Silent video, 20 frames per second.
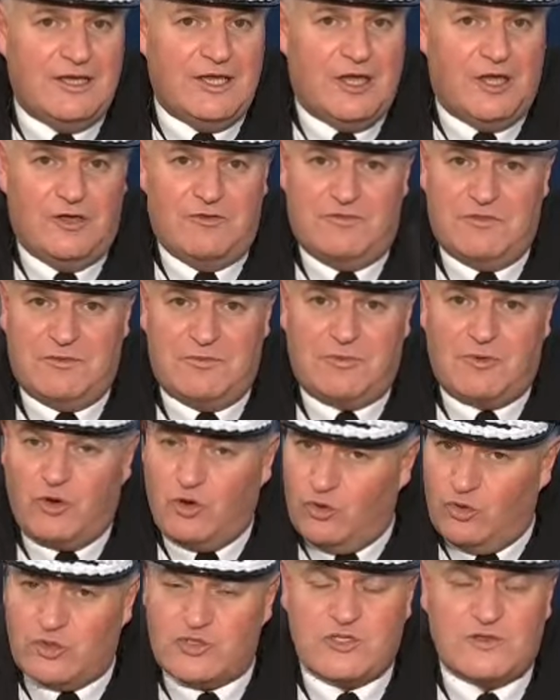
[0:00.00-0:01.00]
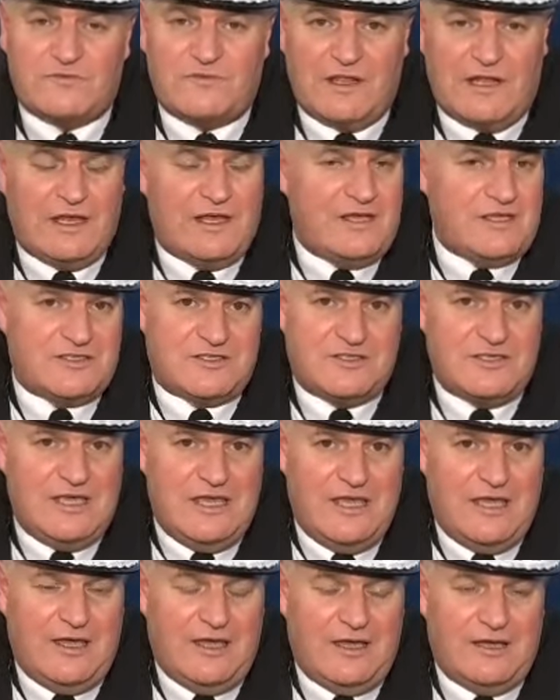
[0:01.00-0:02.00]
over the course of the last
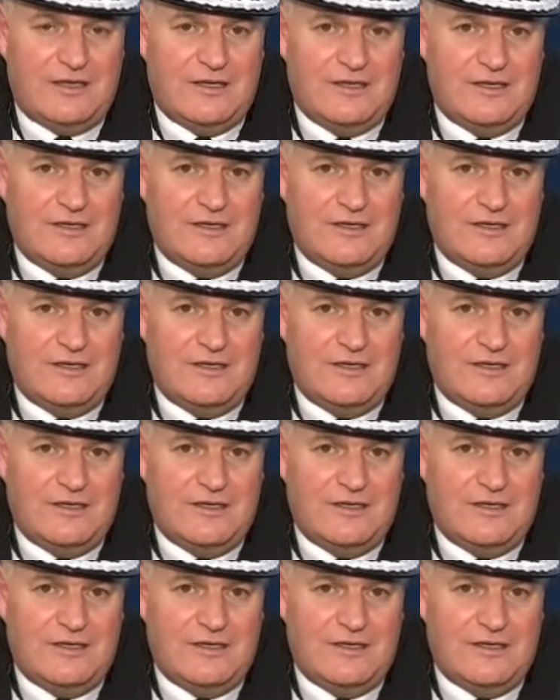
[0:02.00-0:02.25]
year.